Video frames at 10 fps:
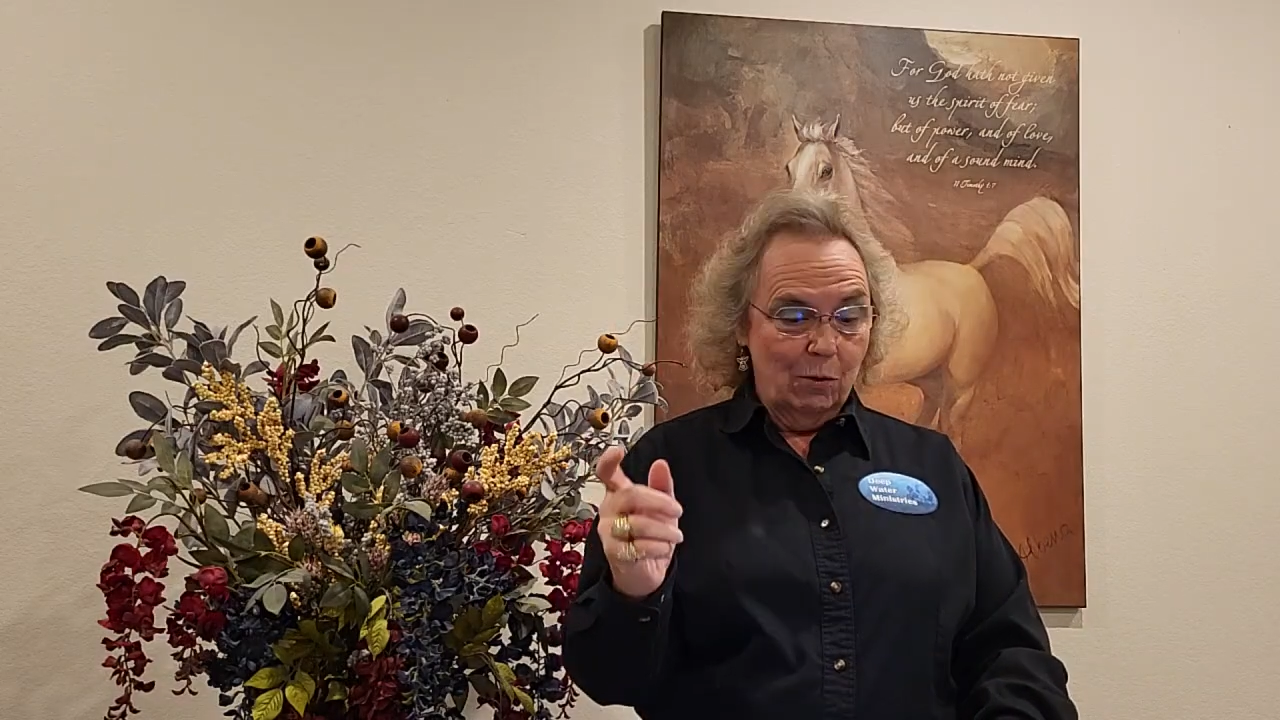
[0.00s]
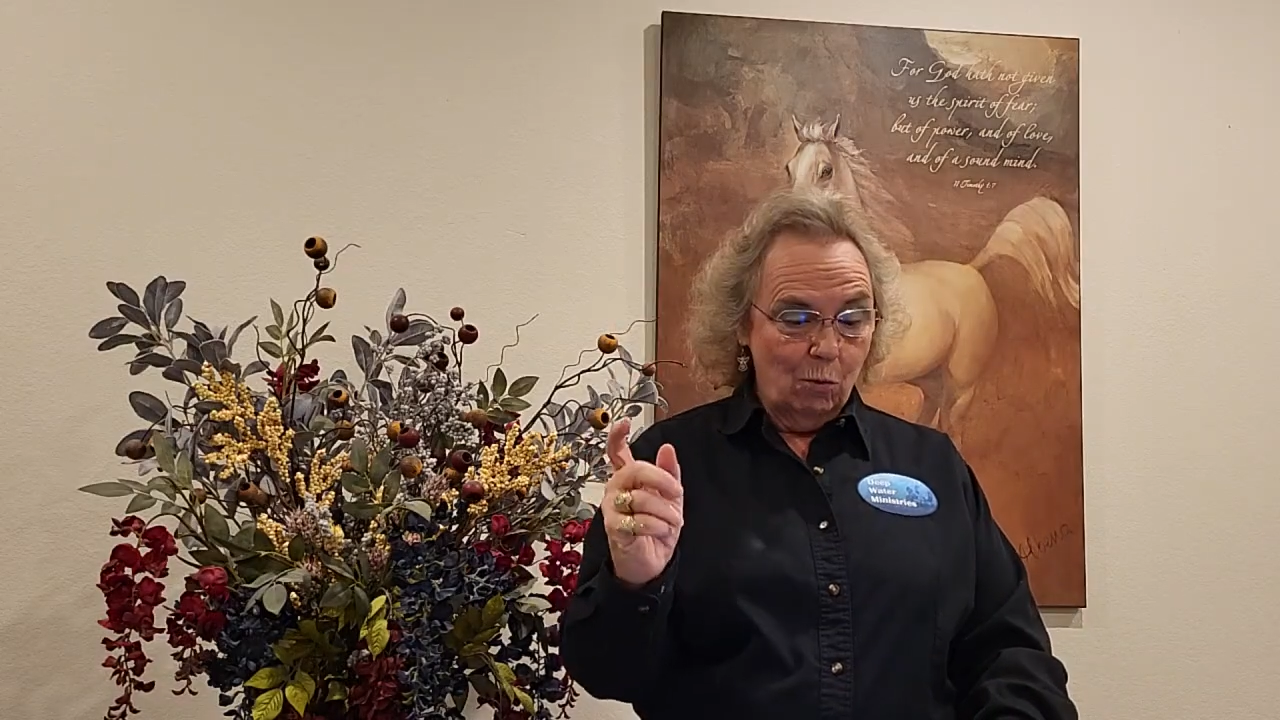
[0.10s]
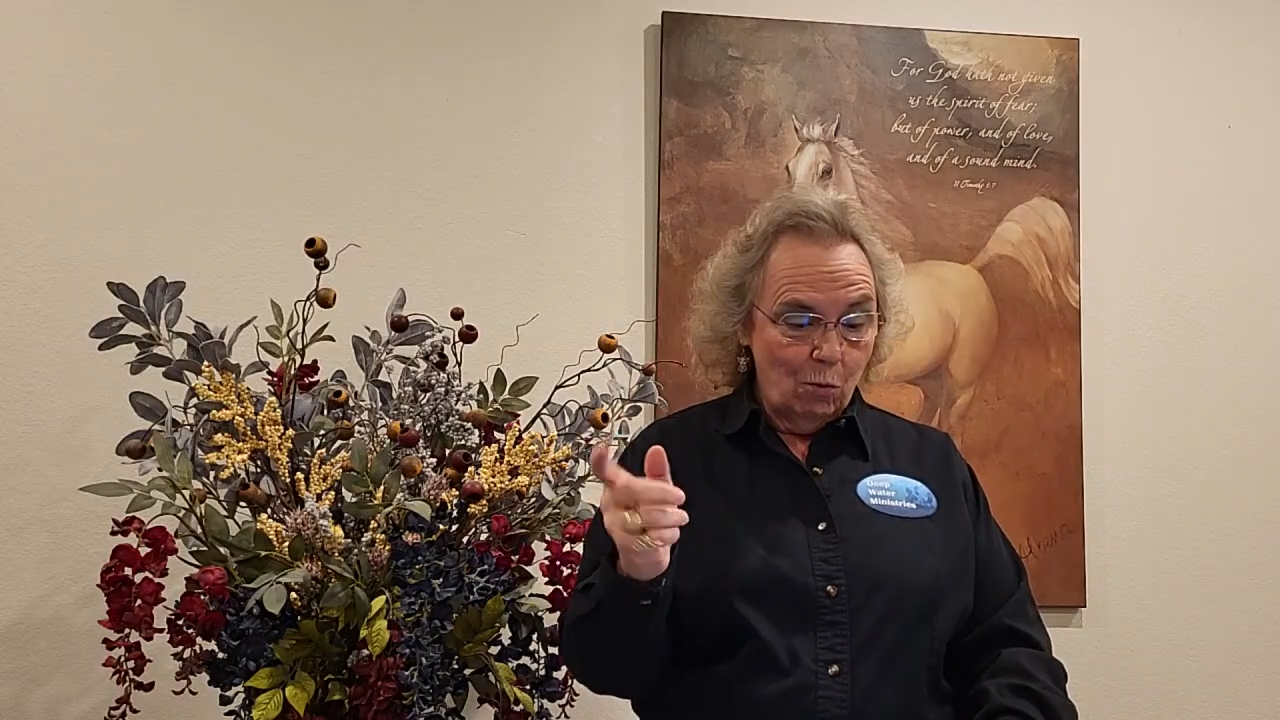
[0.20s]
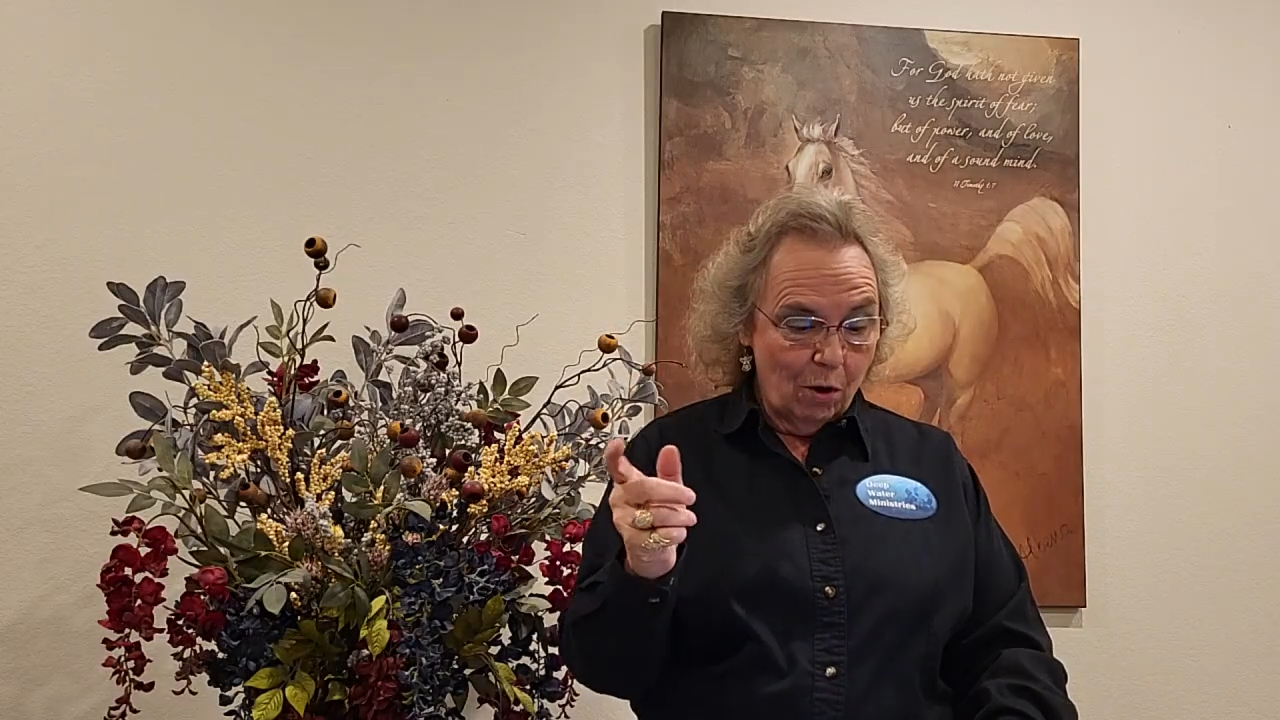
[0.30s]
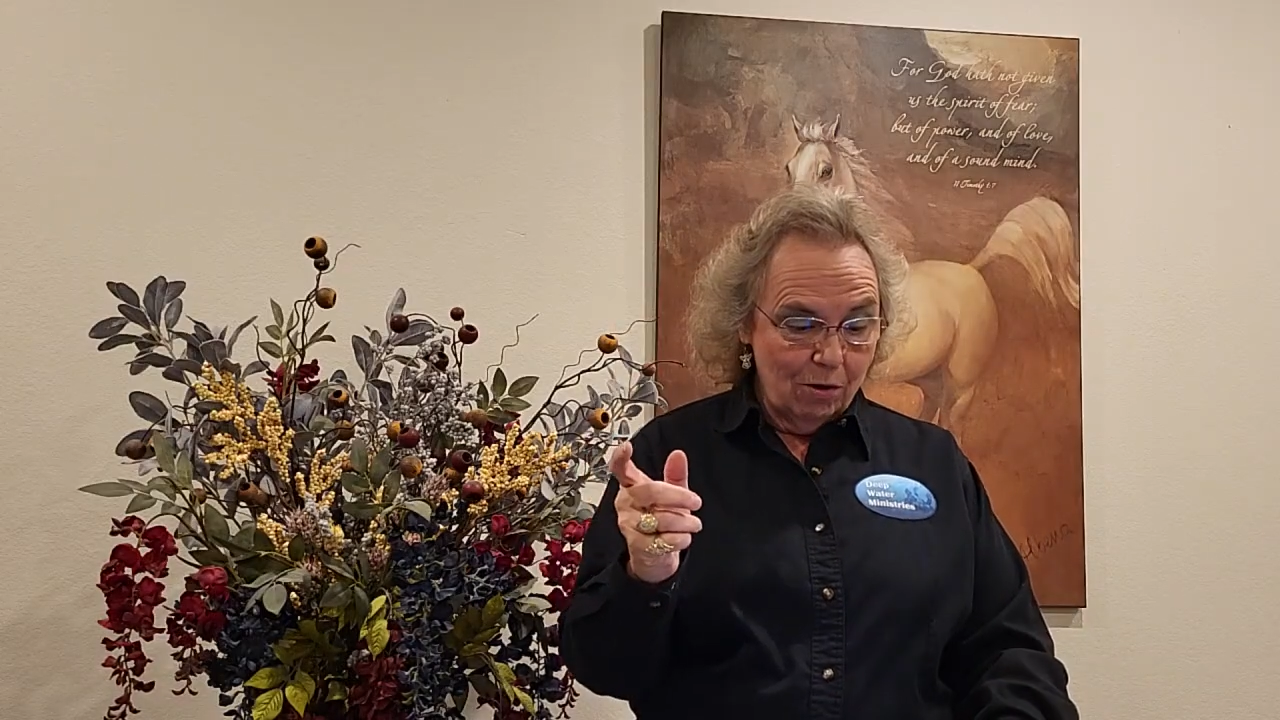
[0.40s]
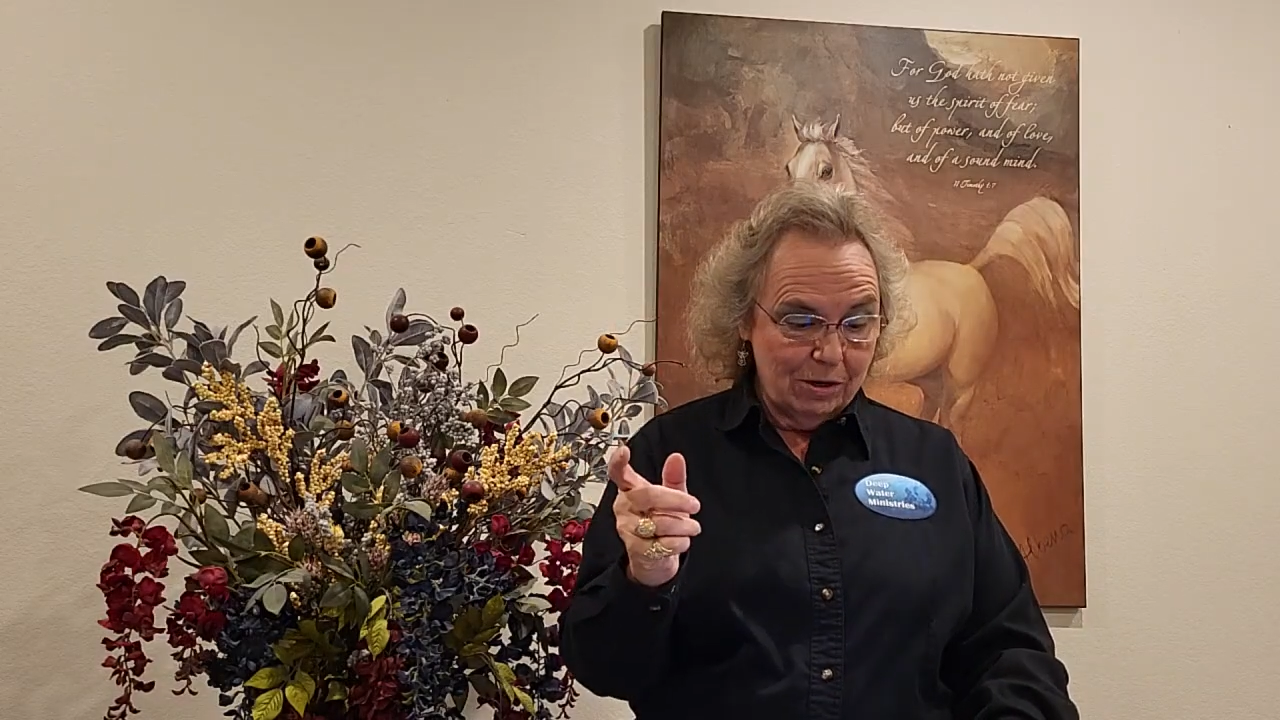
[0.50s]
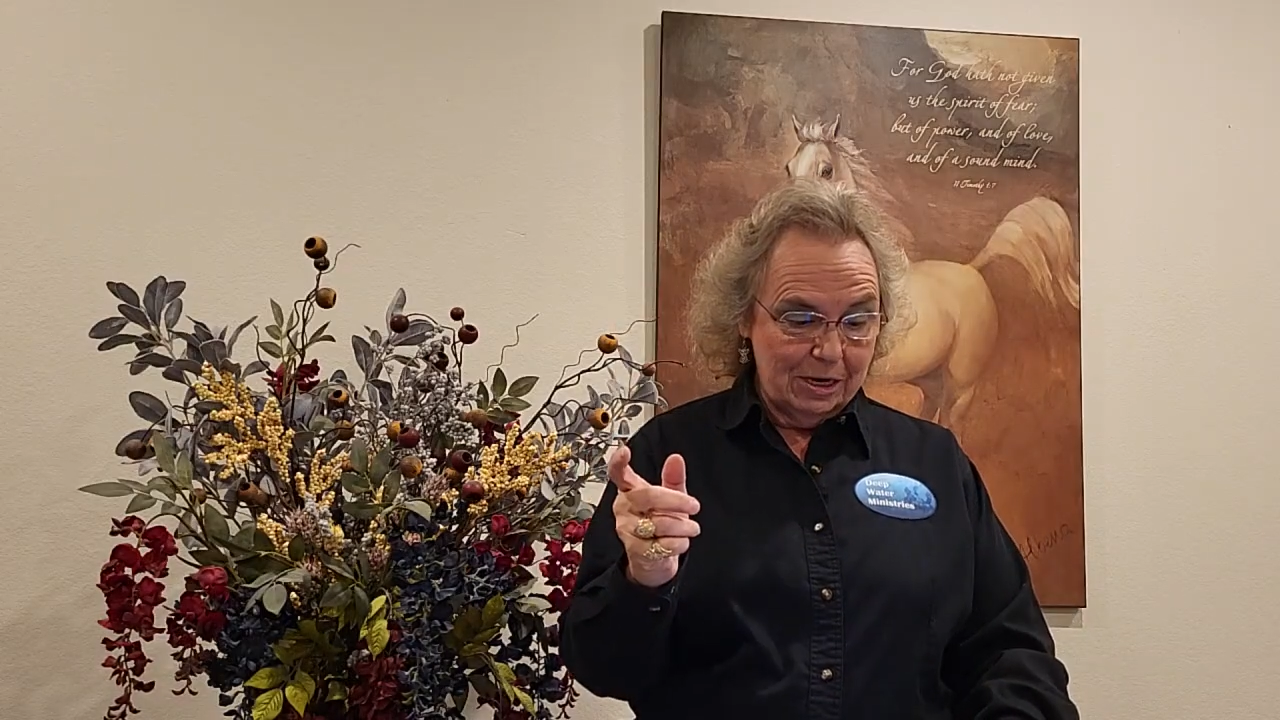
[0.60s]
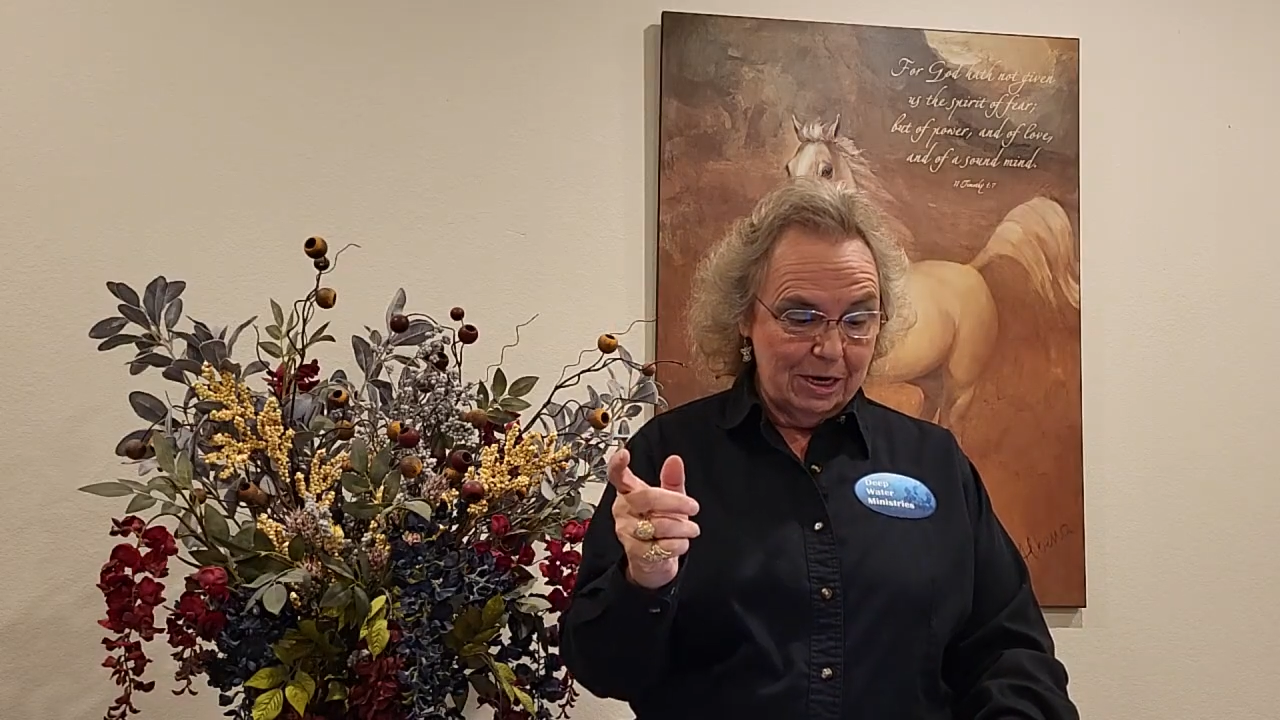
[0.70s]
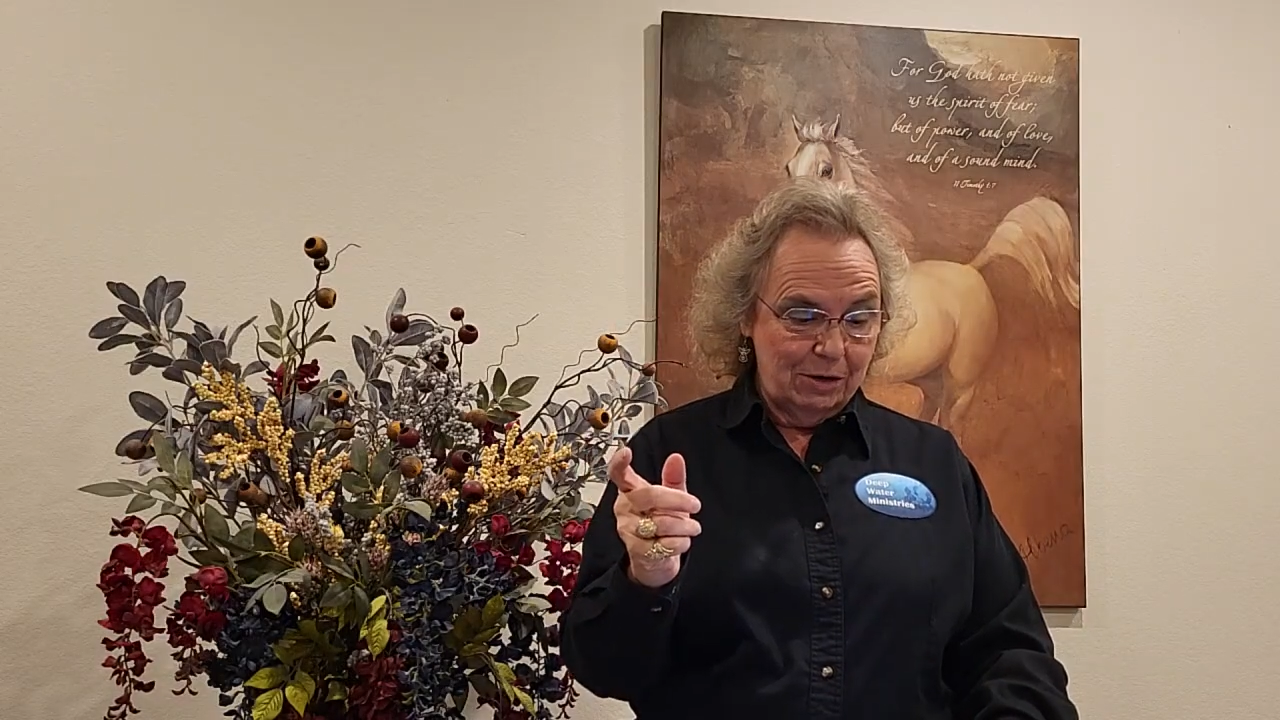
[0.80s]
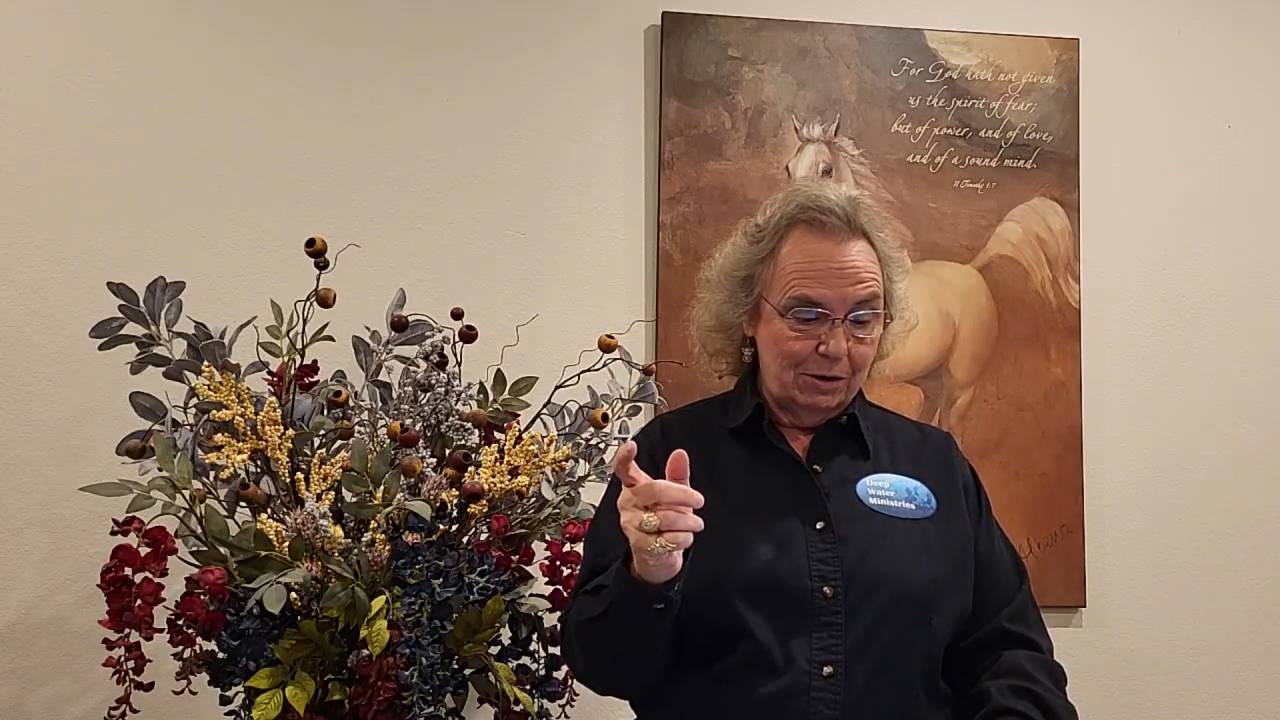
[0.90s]
walks
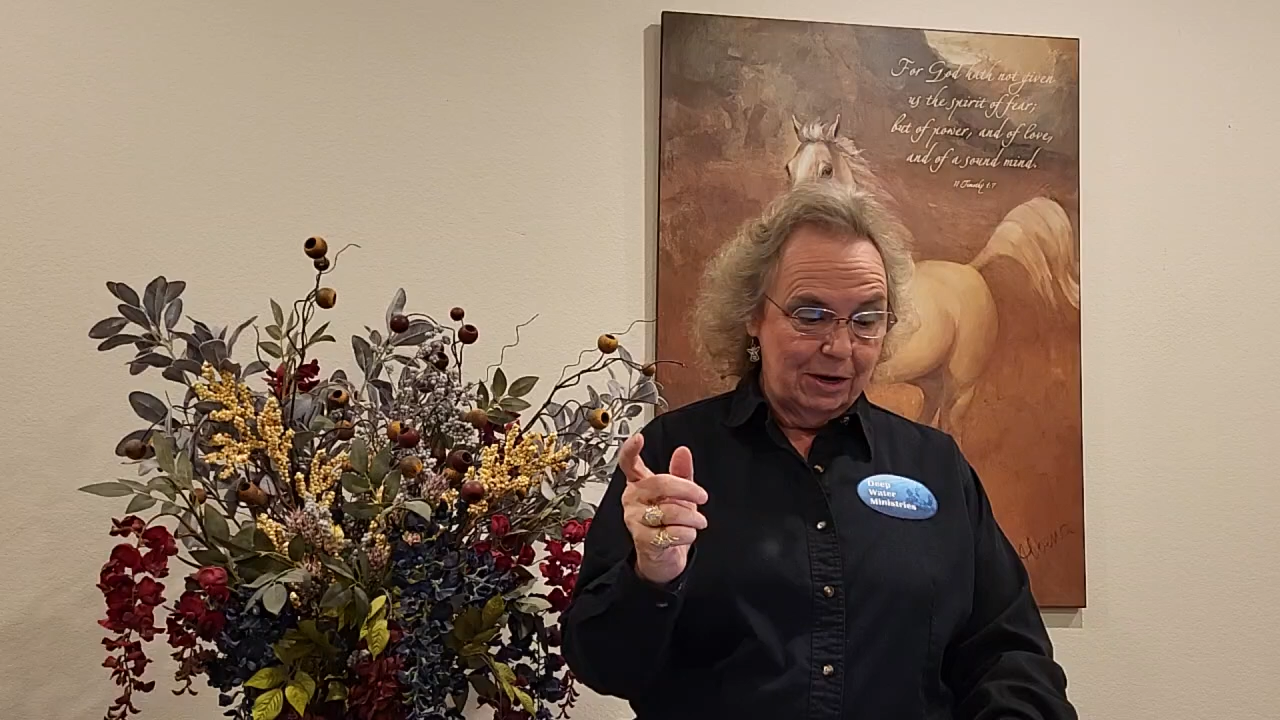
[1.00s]
into